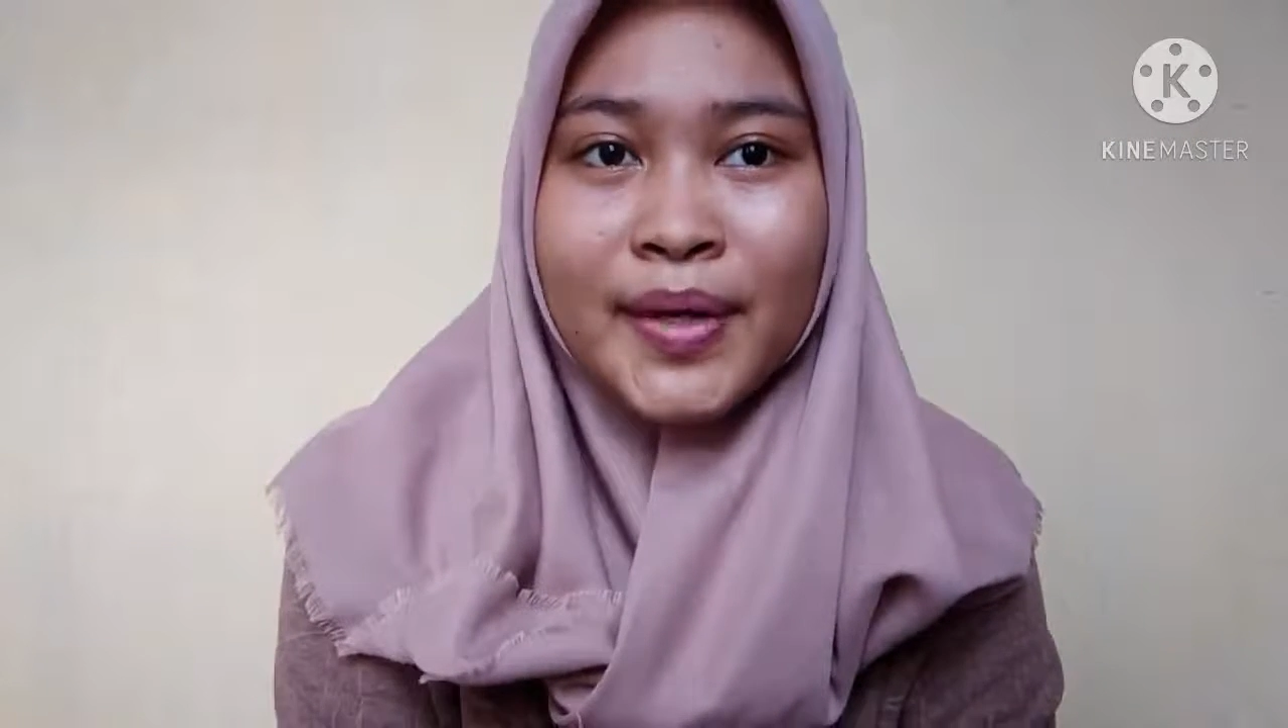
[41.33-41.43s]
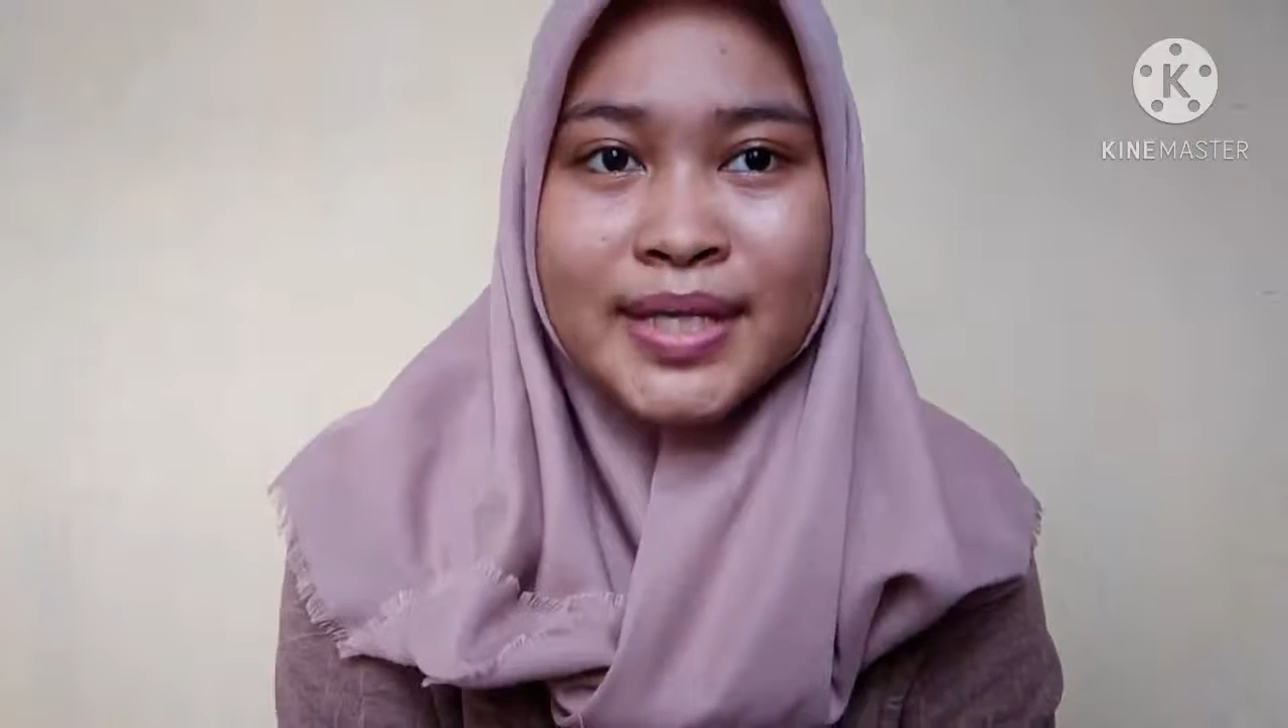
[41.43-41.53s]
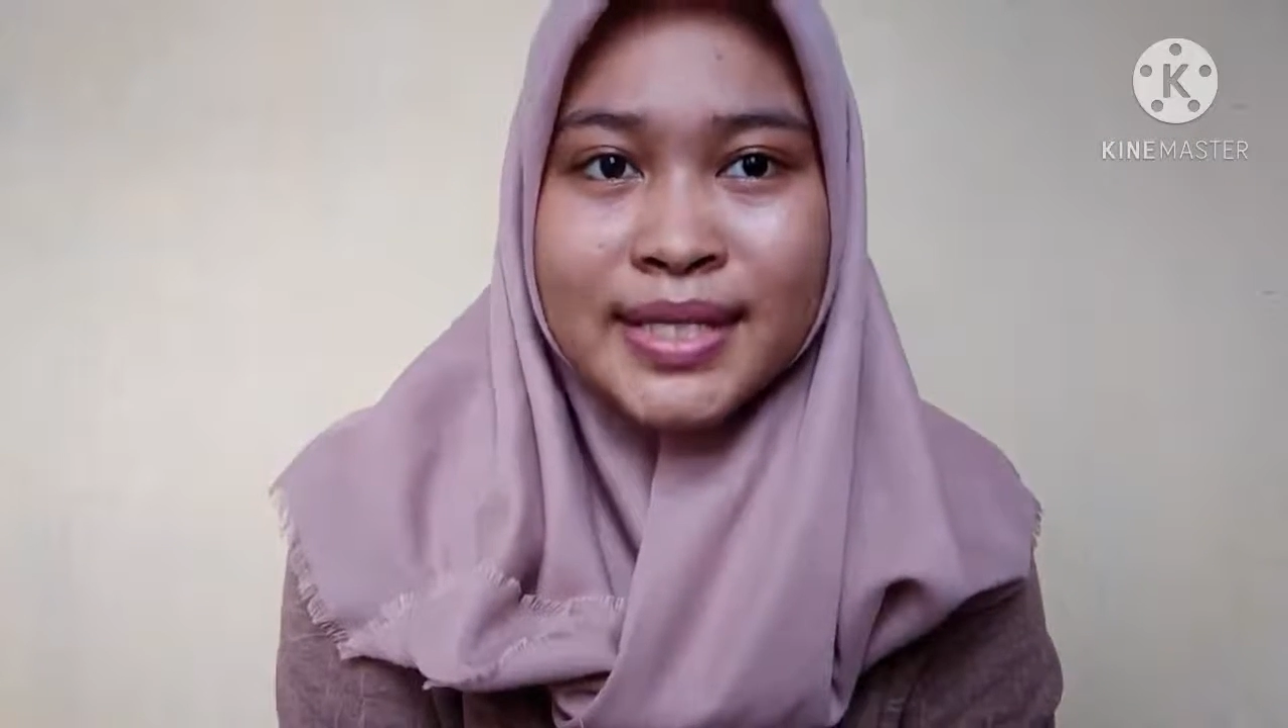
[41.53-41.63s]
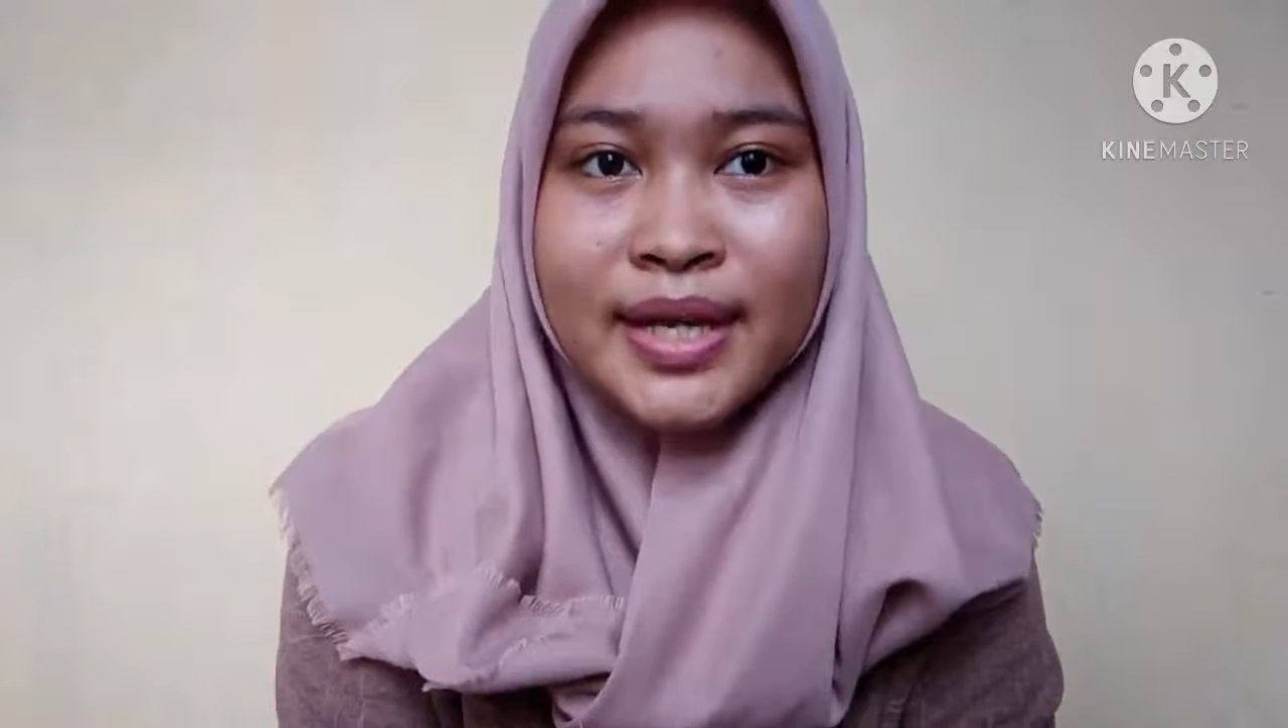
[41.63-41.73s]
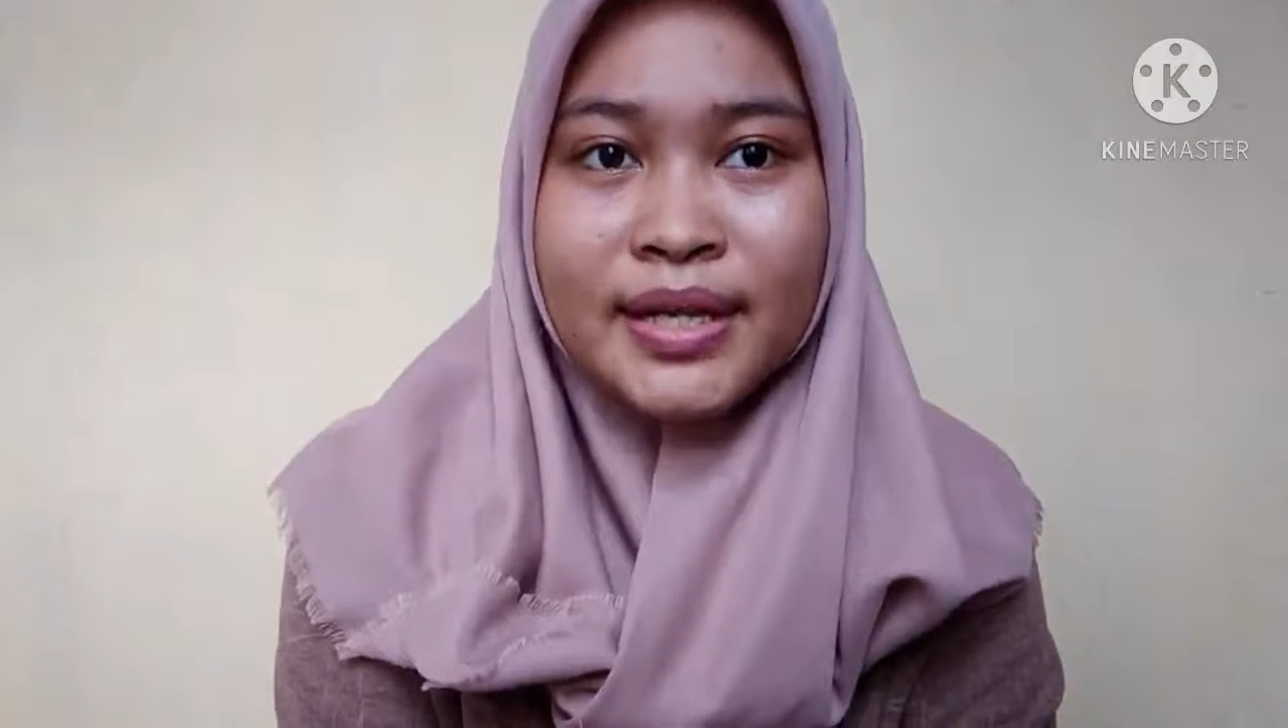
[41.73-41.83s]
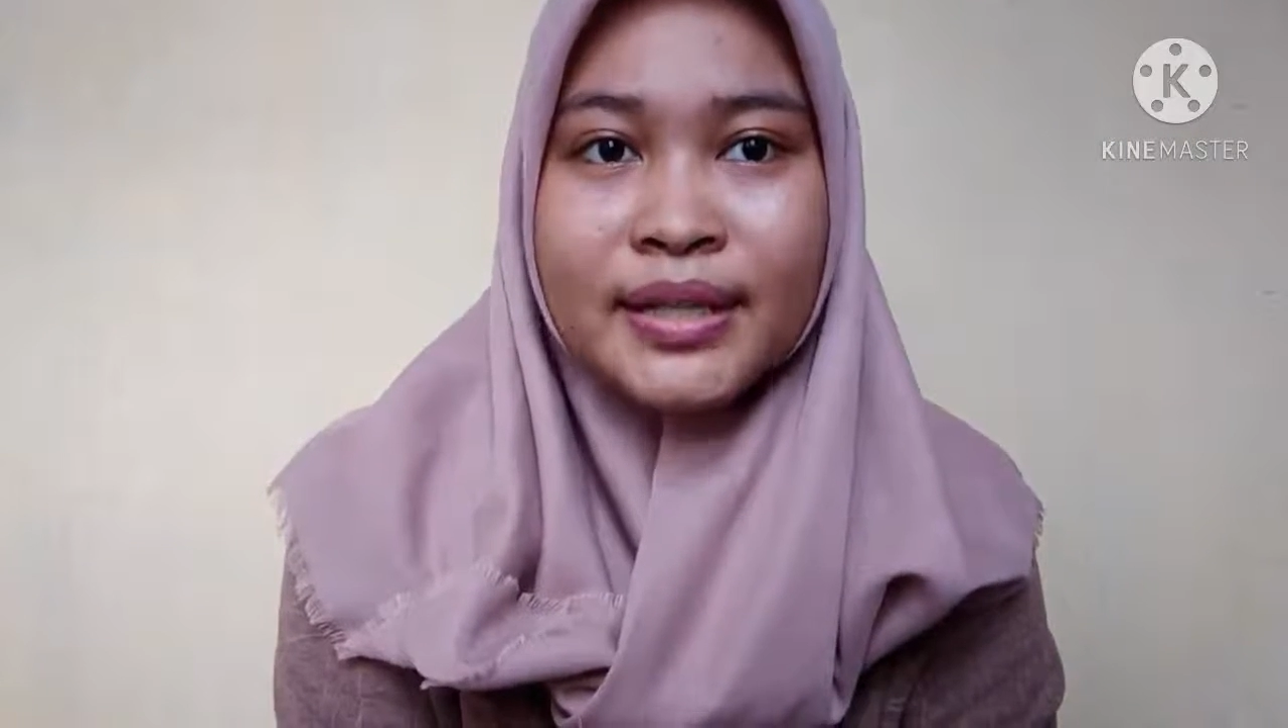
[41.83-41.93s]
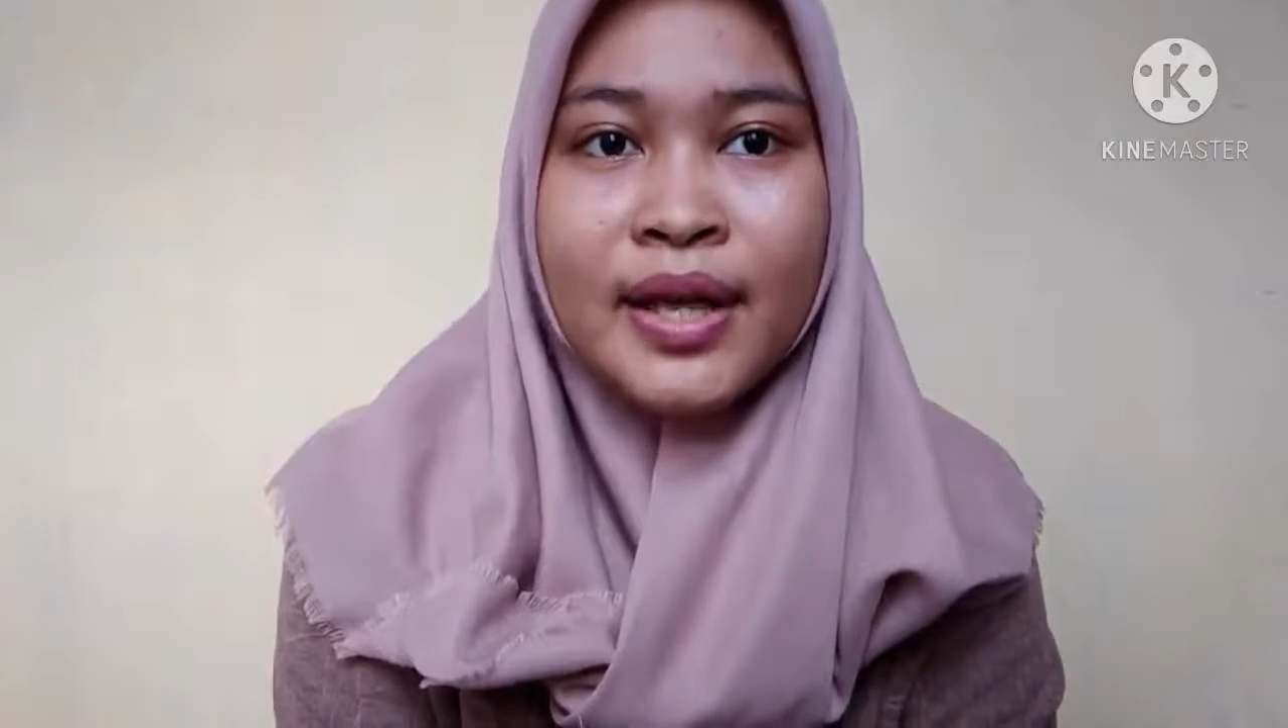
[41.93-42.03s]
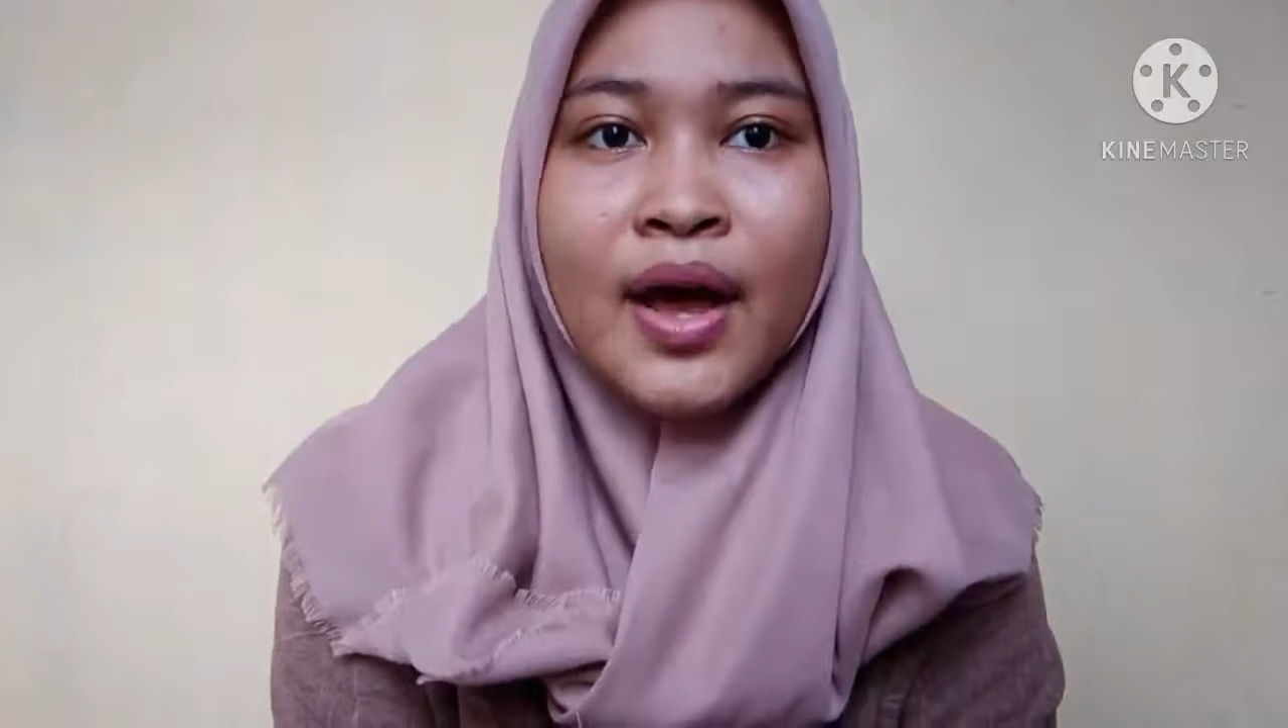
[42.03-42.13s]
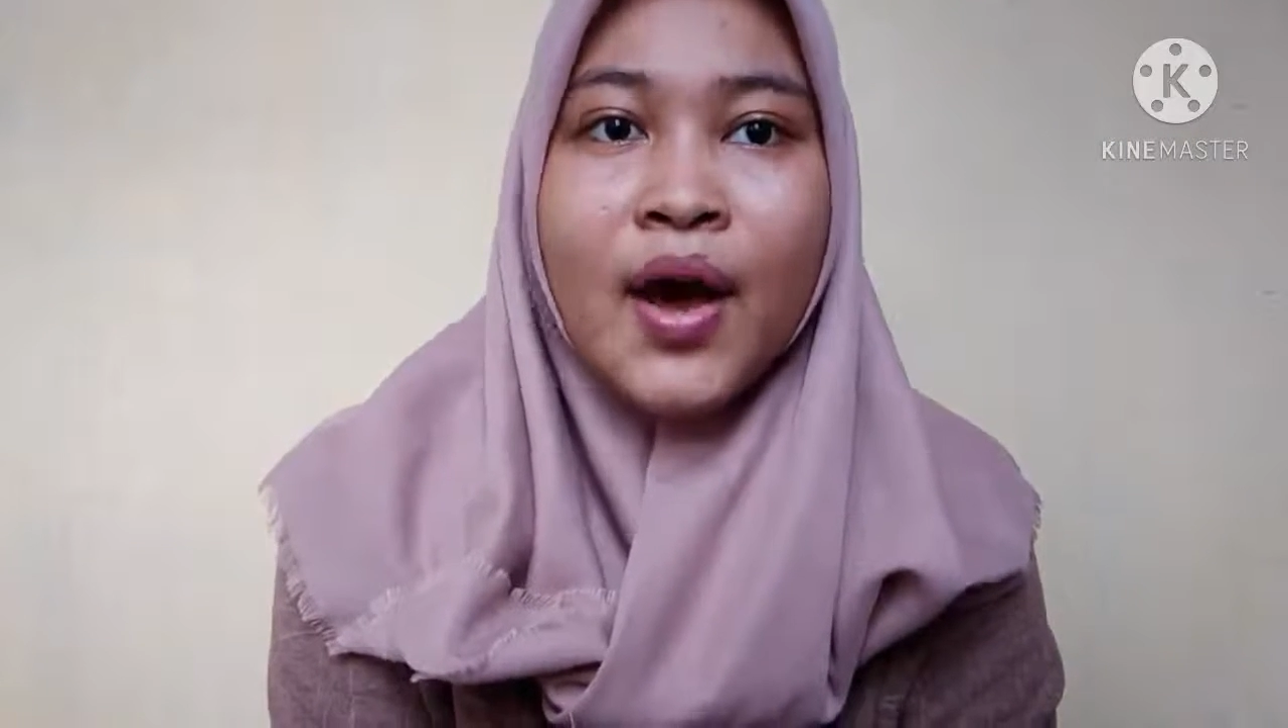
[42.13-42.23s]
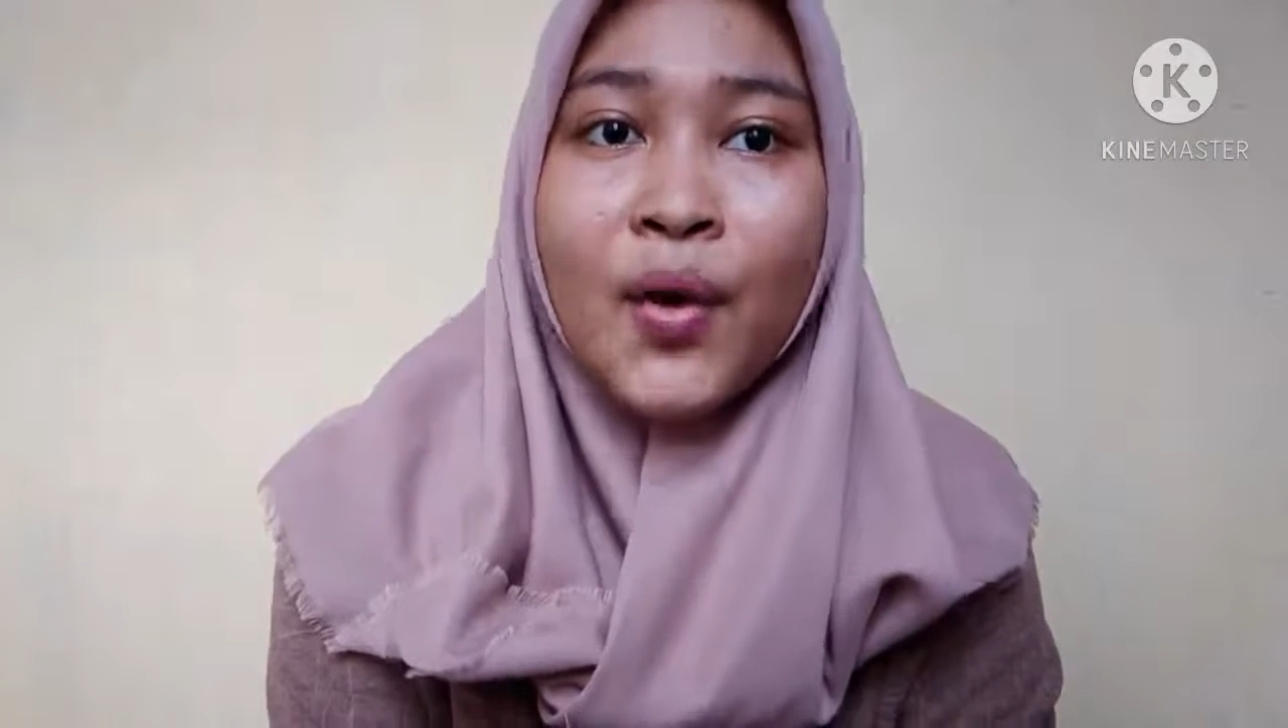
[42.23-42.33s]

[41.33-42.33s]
person,